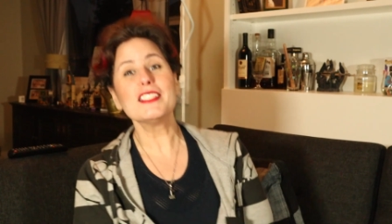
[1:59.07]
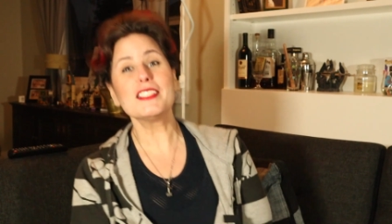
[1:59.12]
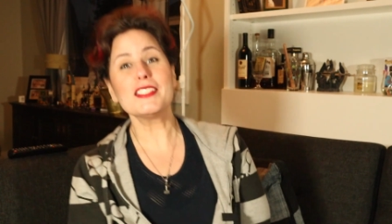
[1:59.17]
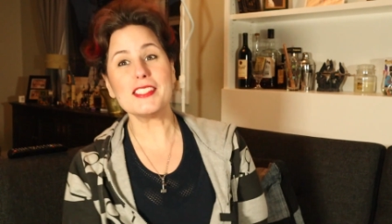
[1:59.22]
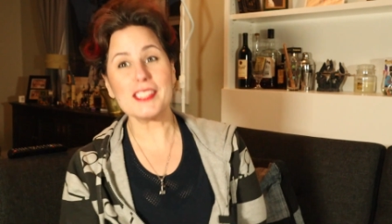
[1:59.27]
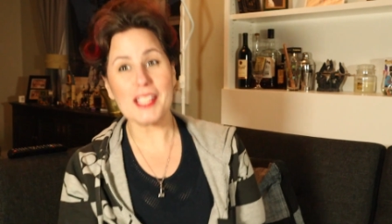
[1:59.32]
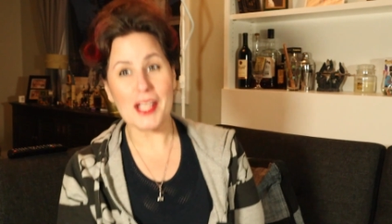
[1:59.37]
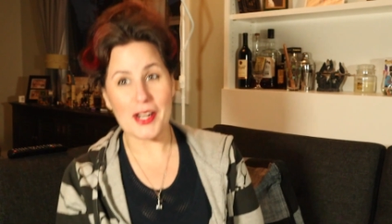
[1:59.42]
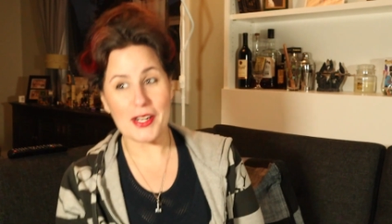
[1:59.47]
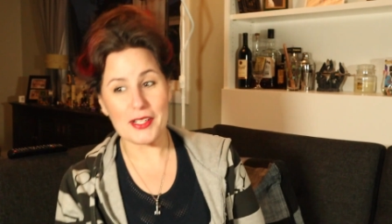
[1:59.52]

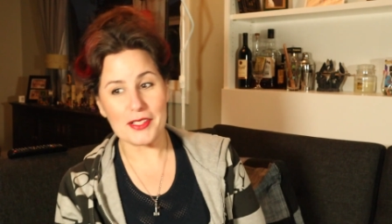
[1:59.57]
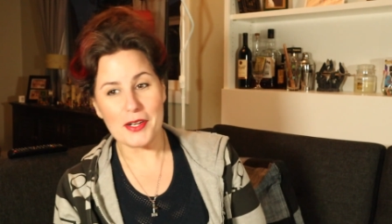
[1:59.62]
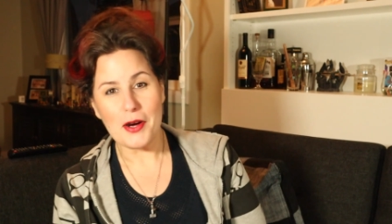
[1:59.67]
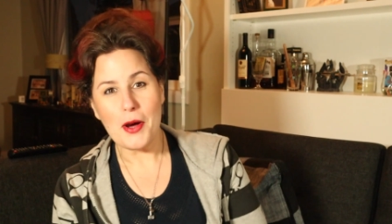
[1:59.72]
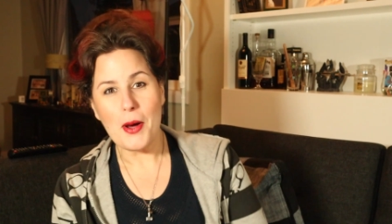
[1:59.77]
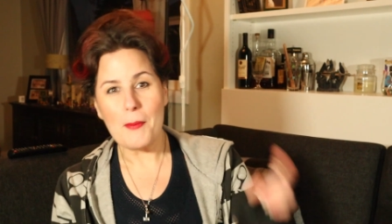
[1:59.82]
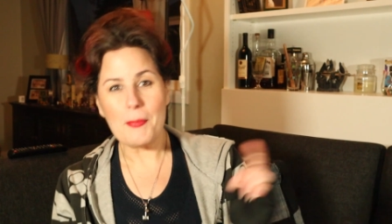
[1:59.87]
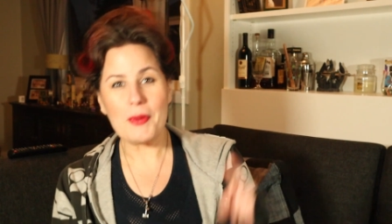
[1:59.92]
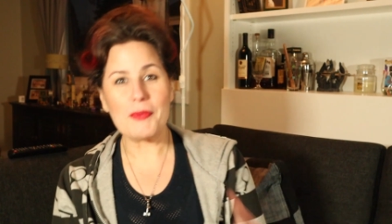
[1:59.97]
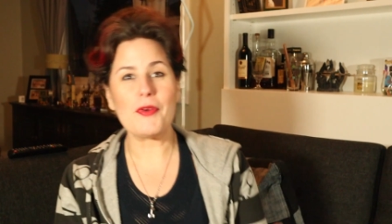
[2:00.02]
So
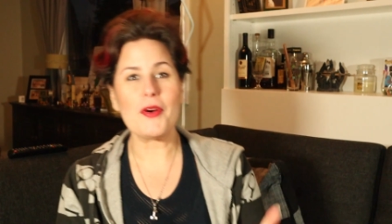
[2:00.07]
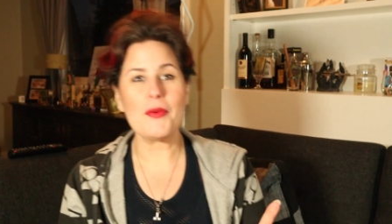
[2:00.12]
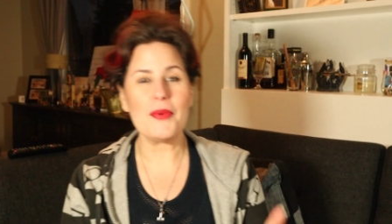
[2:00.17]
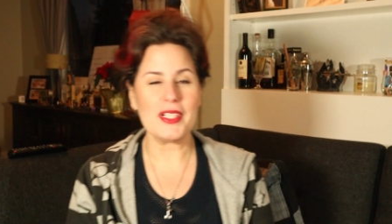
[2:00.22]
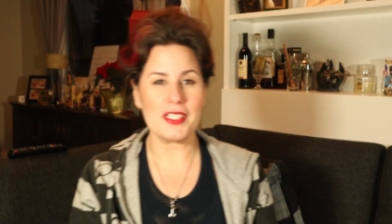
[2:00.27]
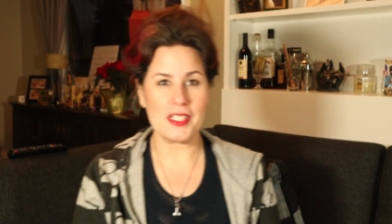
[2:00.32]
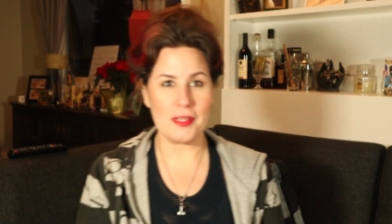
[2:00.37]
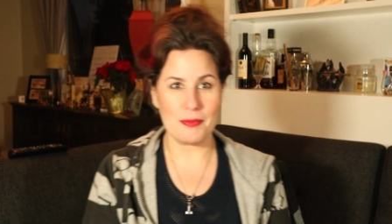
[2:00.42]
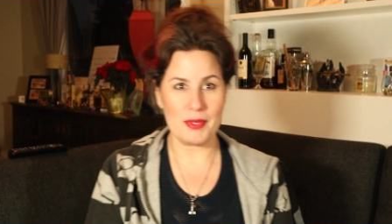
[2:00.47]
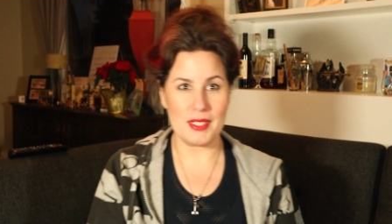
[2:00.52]
before
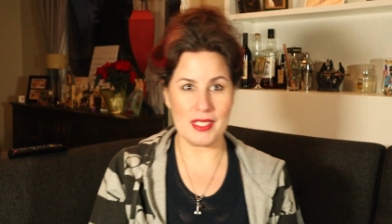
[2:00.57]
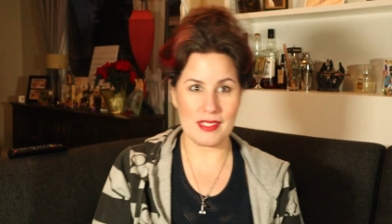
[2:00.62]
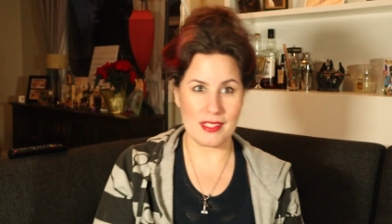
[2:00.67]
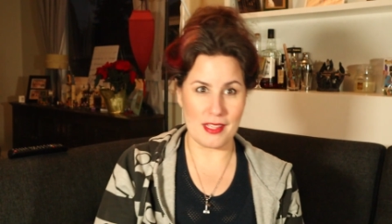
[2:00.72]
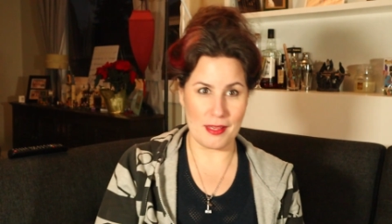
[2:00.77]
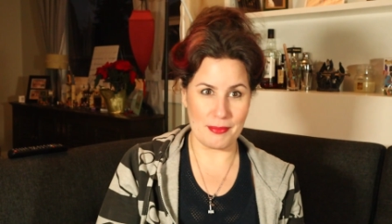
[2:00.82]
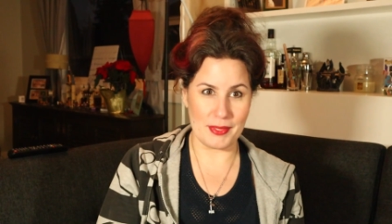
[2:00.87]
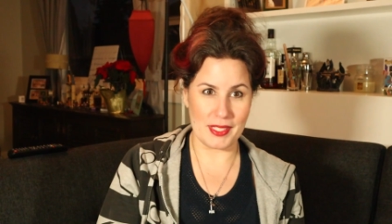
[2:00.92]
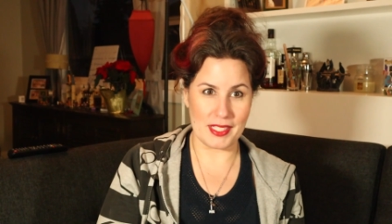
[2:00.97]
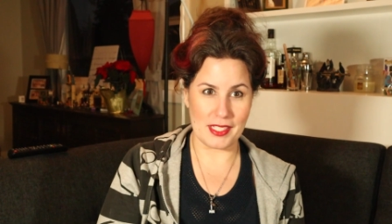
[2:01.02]
we jump into this
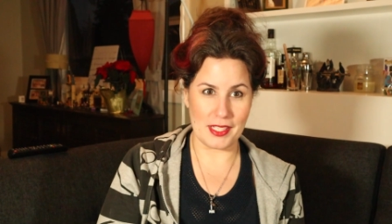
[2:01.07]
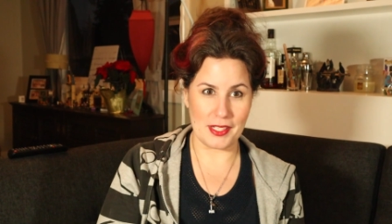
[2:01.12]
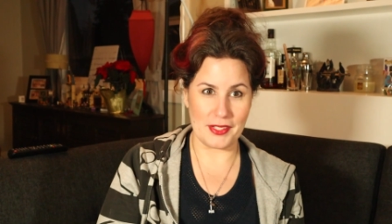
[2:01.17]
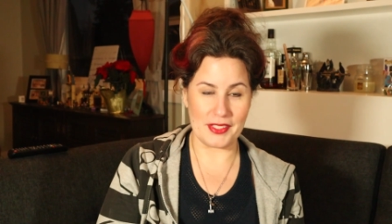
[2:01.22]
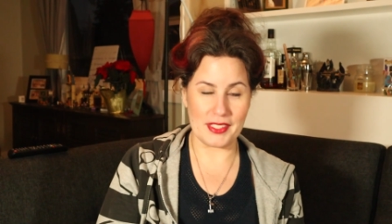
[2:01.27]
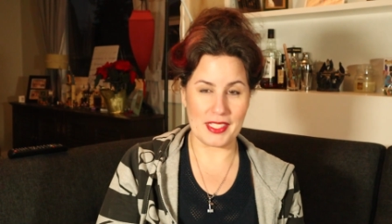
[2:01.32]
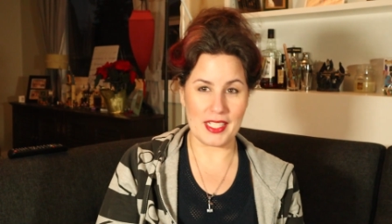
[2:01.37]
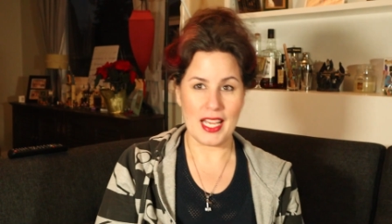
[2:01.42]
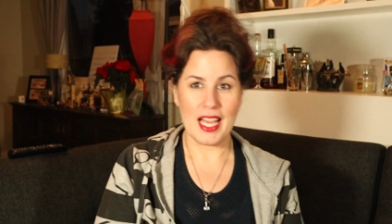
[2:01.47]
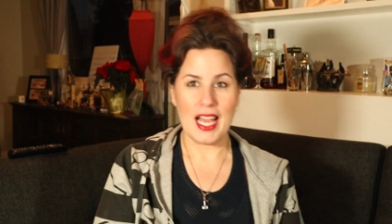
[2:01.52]

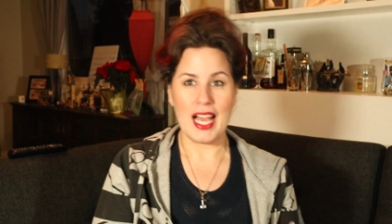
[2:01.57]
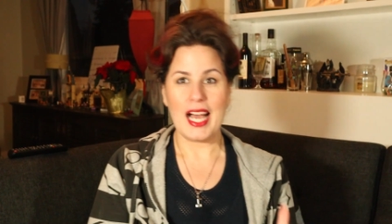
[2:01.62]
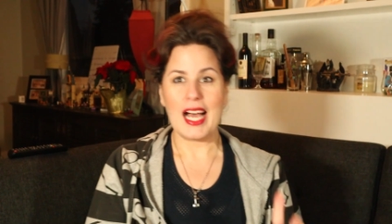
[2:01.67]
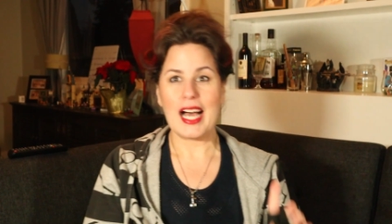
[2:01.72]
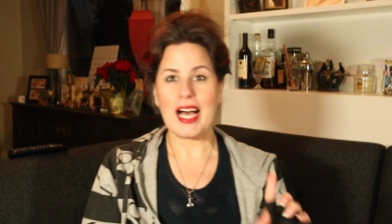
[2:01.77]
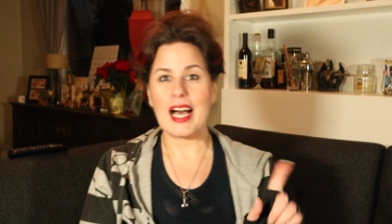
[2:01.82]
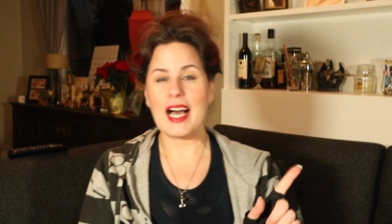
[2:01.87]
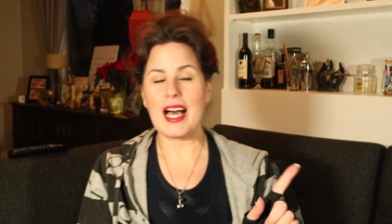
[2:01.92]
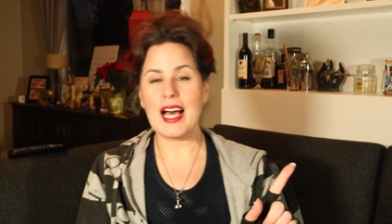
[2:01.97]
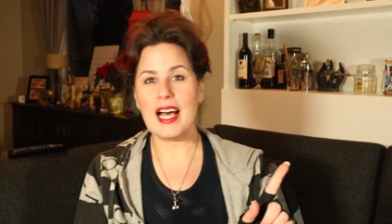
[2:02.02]
episode,
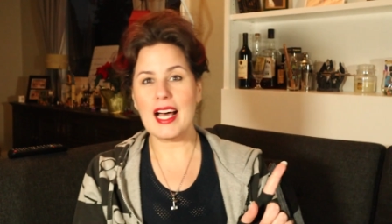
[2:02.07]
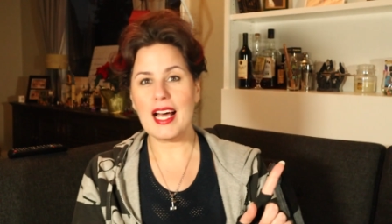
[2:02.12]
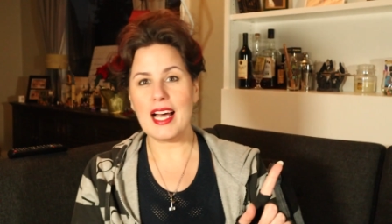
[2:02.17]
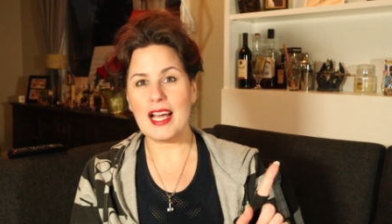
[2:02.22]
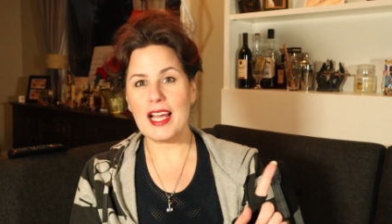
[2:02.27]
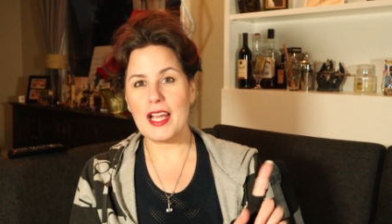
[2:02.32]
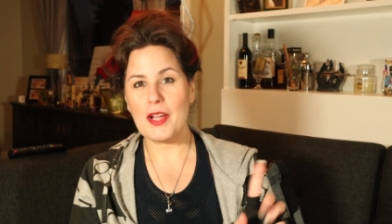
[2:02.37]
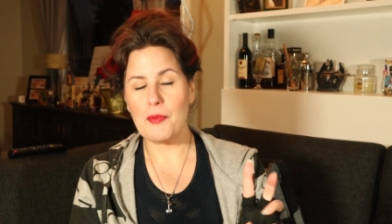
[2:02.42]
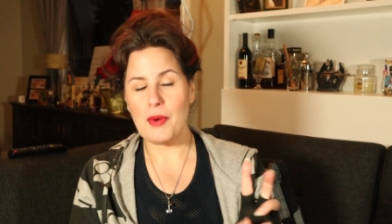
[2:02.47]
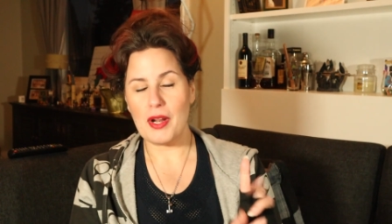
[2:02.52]

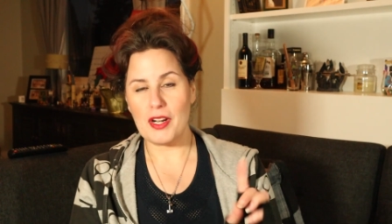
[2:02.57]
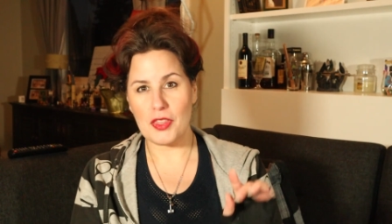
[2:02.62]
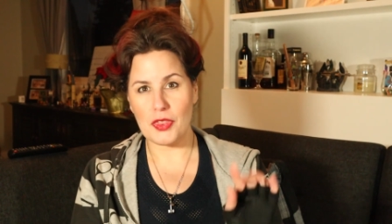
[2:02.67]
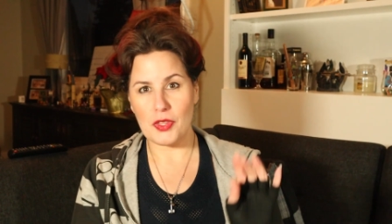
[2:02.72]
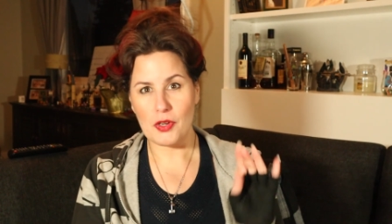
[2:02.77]
I want to